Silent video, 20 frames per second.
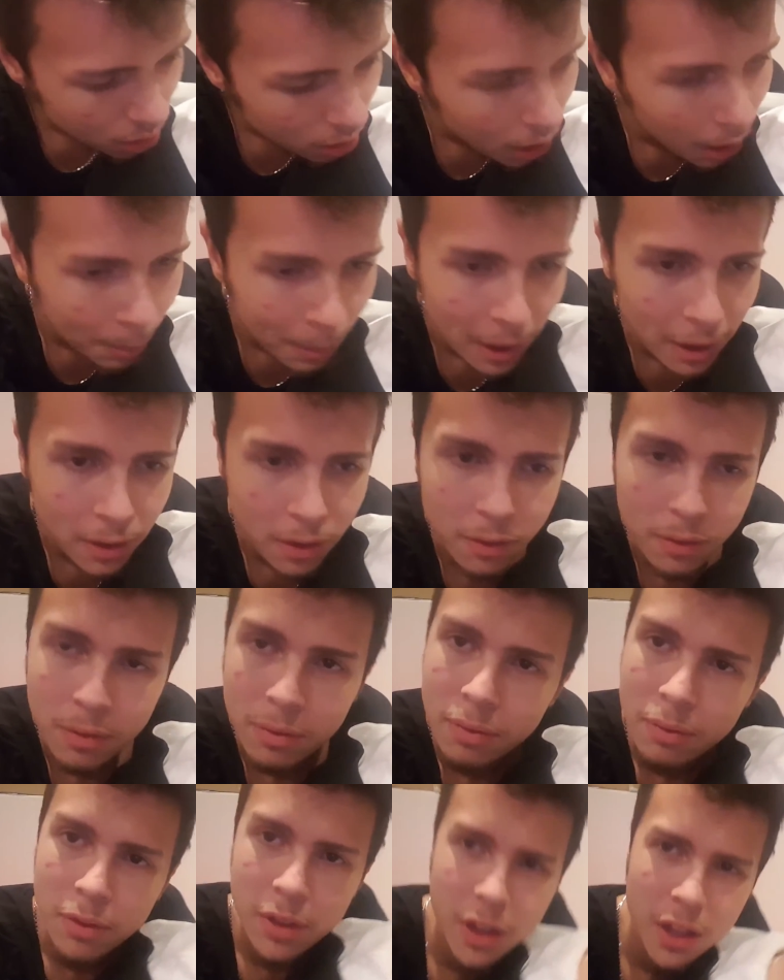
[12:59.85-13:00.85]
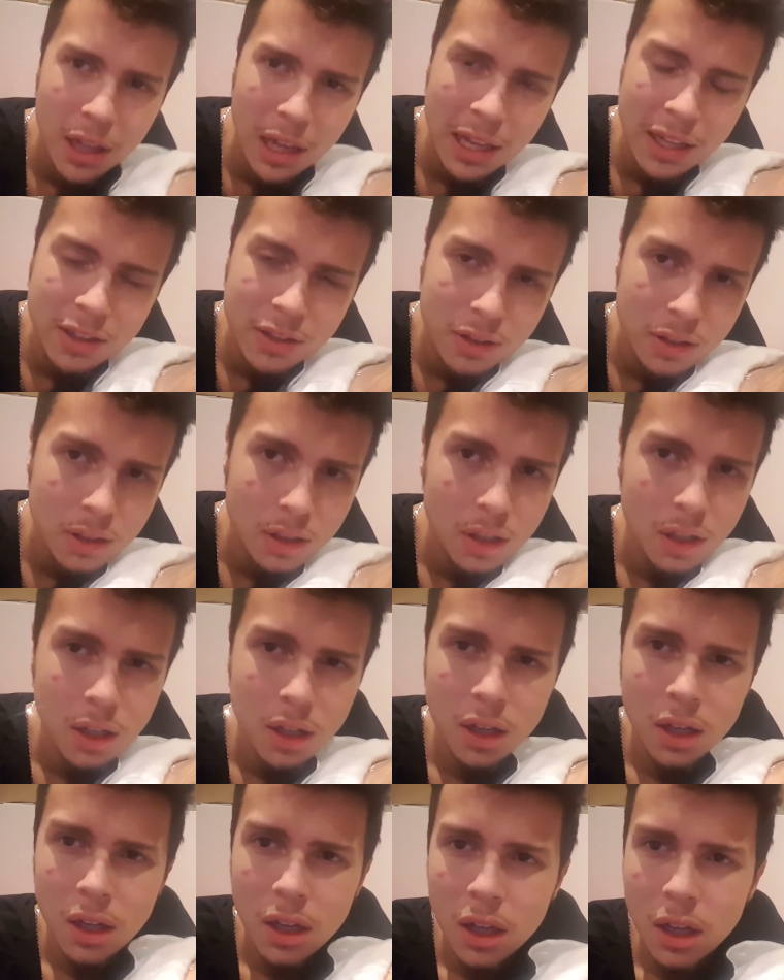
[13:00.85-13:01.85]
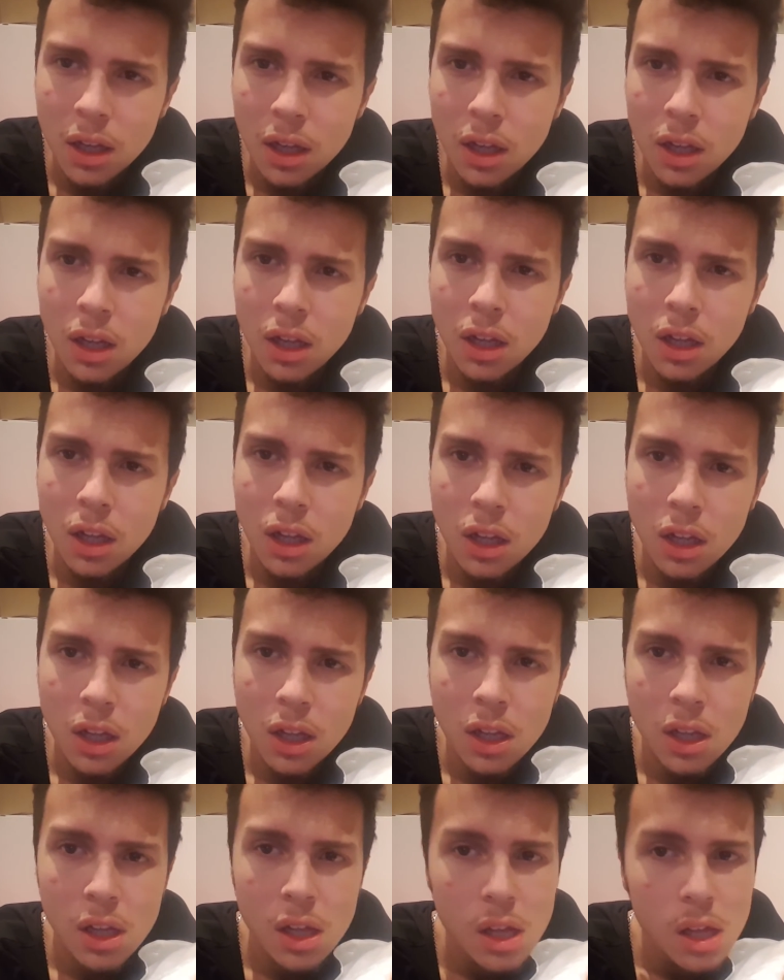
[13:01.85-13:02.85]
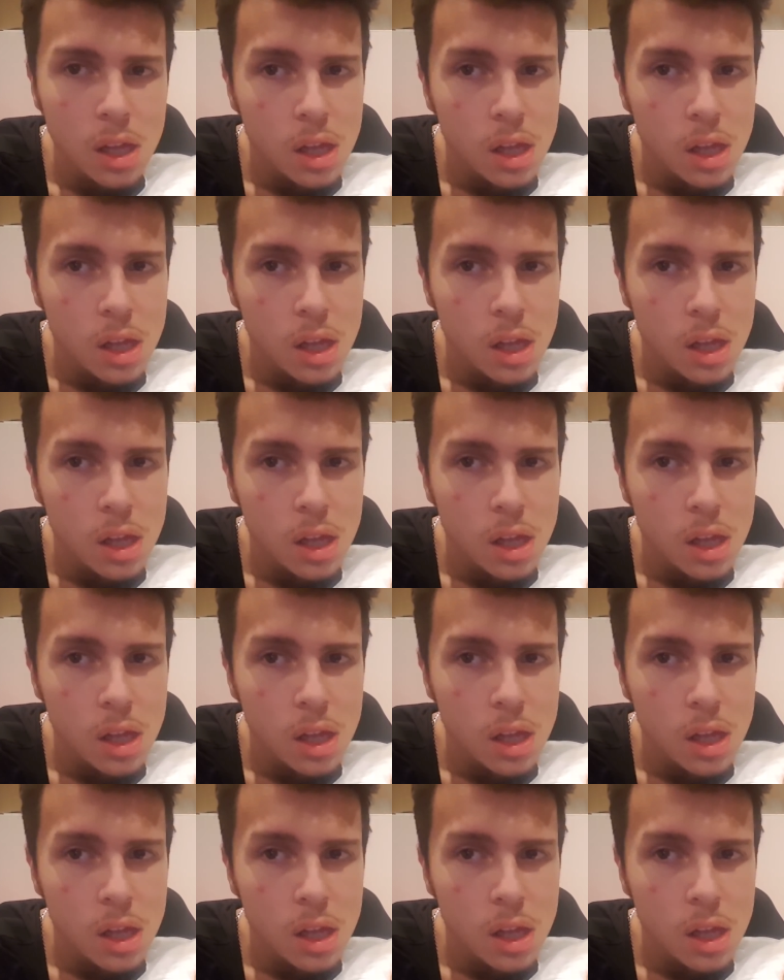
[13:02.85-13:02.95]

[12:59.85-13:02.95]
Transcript: About the, the last... In the one I'm about to send you, yeah.